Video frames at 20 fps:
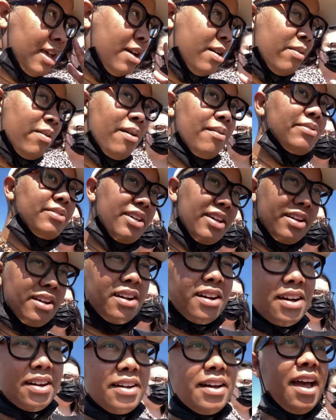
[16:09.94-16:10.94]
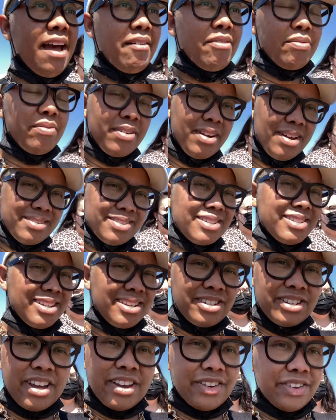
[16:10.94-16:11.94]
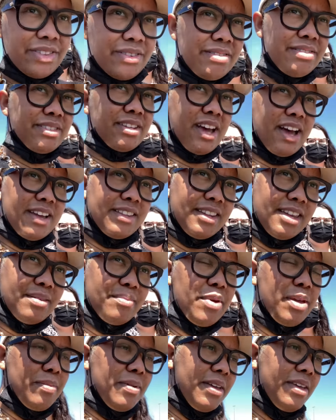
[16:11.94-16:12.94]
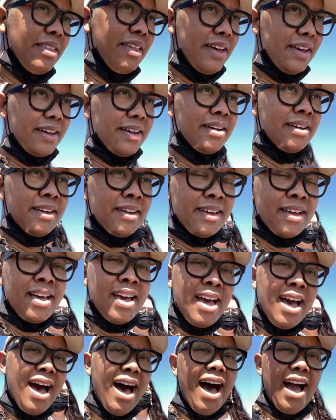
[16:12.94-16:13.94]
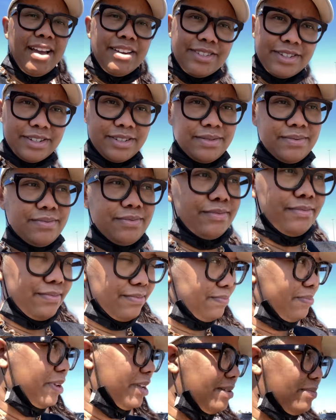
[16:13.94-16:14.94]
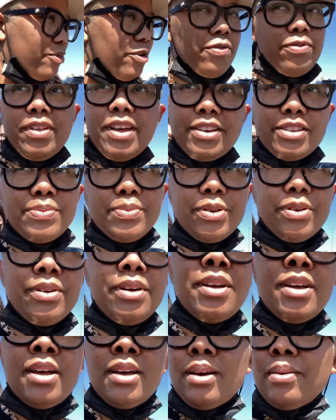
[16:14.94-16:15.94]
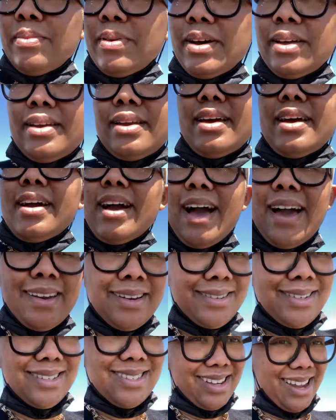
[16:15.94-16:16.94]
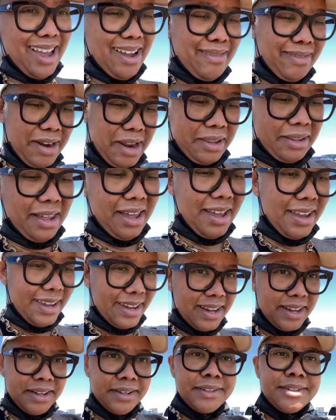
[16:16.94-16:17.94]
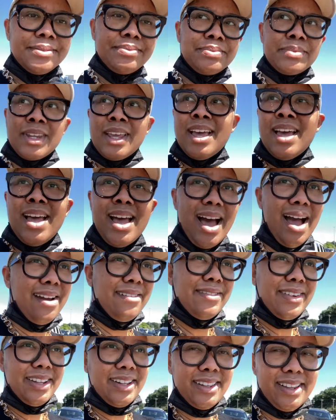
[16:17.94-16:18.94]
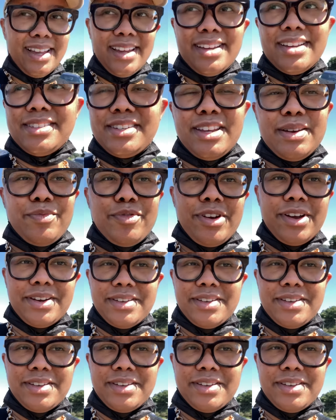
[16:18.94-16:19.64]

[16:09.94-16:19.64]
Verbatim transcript: where I was like, oh, everyone else is like changing their design. Like maybe like I should be more flexible, but I kind of just like what I like. I really like contemporary